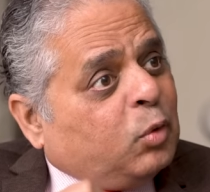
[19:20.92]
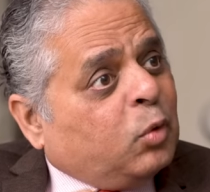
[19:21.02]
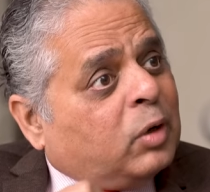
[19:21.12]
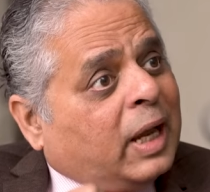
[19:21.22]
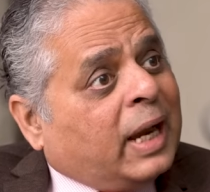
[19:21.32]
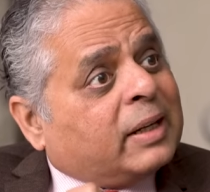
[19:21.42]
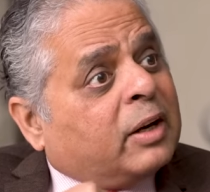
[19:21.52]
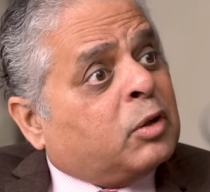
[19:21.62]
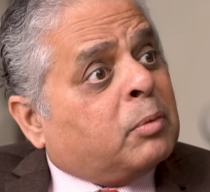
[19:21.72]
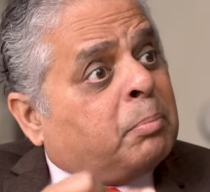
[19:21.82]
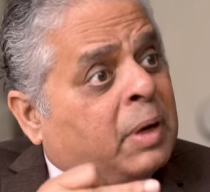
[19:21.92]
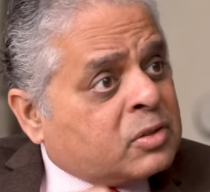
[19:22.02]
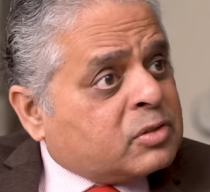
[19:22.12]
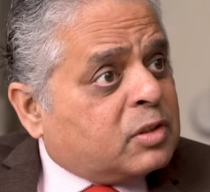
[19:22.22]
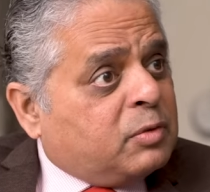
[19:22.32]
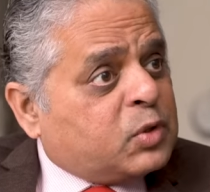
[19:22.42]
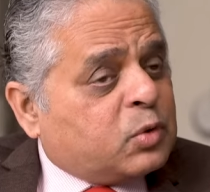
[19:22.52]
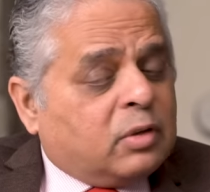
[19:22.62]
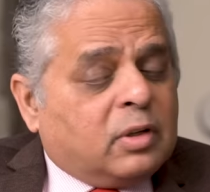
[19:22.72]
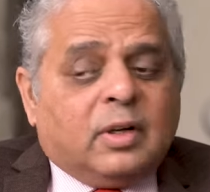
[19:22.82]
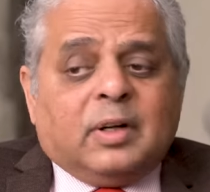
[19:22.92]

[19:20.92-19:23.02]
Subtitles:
don't act at the pace that we should,